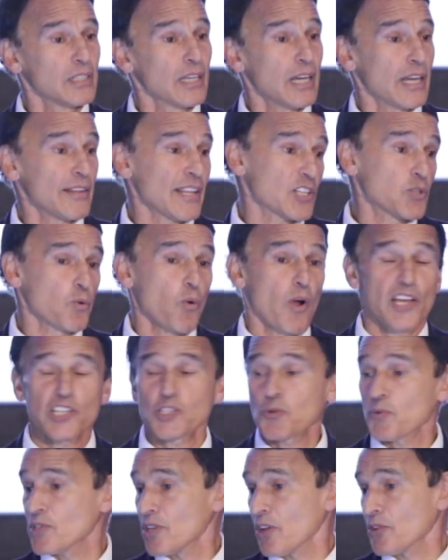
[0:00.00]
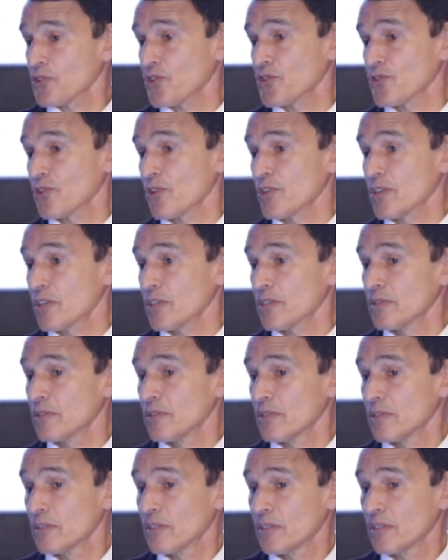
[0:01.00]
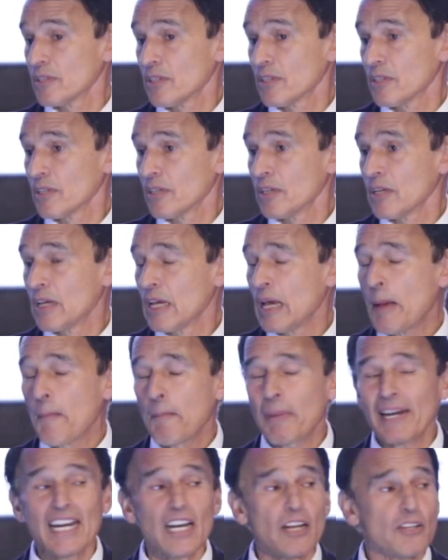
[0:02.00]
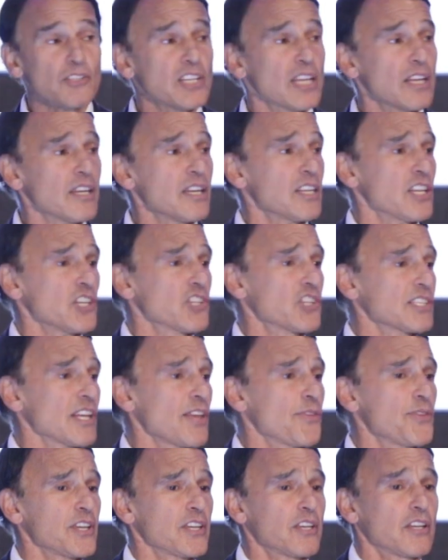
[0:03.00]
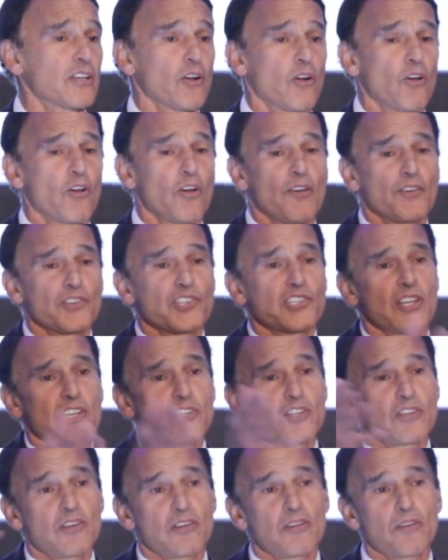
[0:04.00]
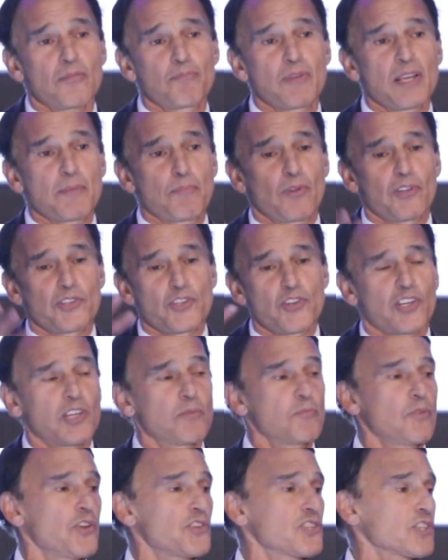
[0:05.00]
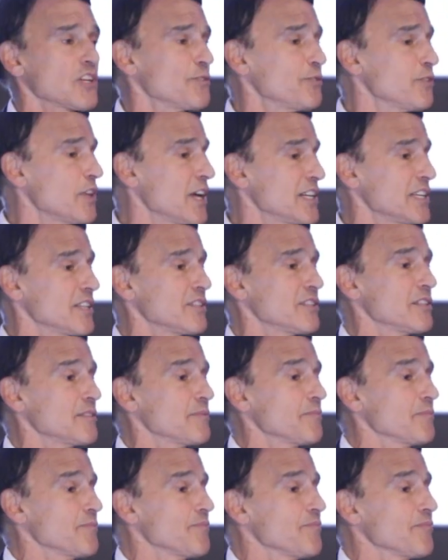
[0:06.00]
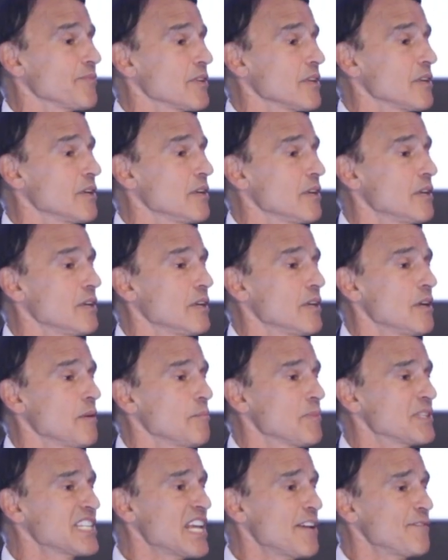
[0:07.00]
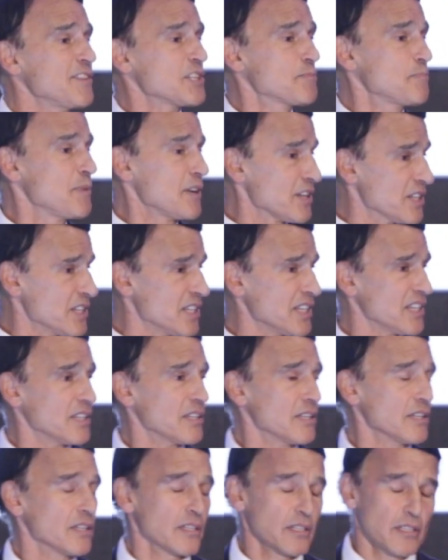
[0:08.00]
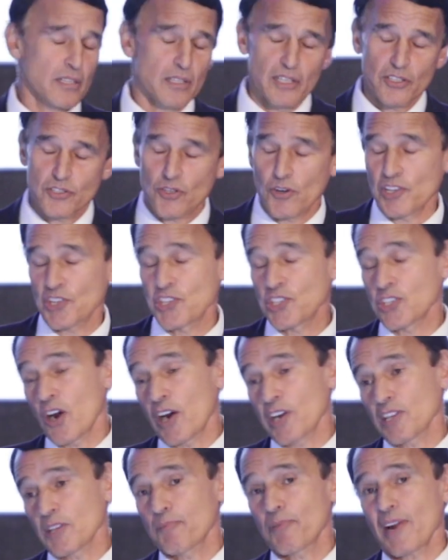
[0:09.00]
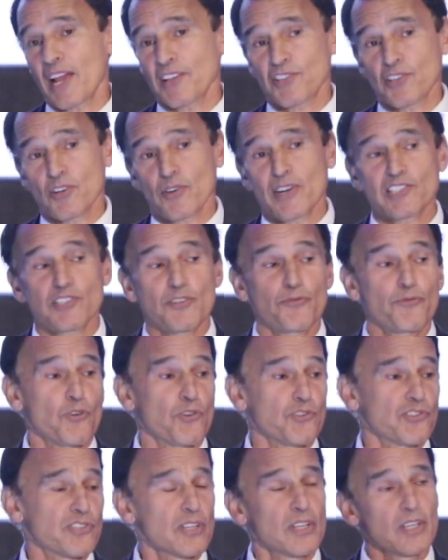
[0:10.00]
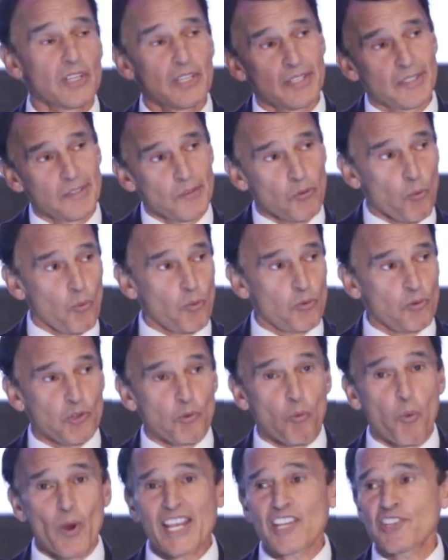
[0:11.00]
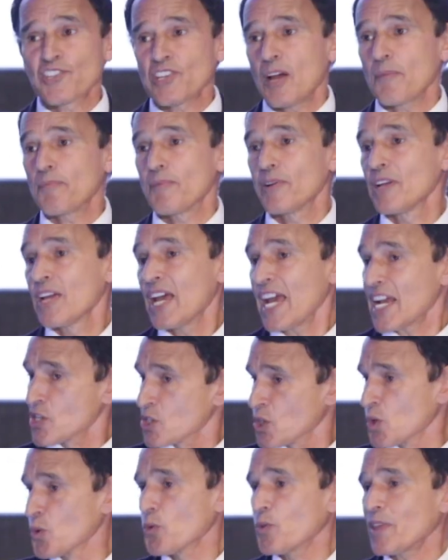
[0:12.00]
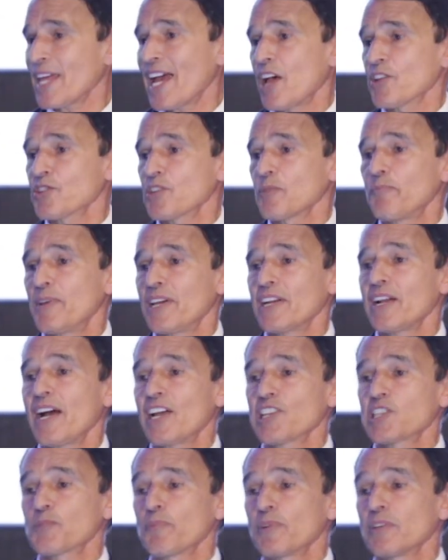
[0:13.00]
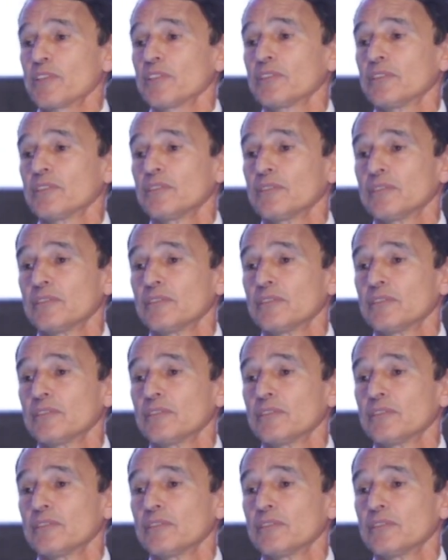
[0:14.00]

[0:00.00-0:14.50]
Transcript: and that's why his results are so good. But I don't tell you this because I think all of a sudden your people in your communities are going to fly to India. But Devi's building, he's already started the process, he already has the first wings up, a 2,000-bed hospital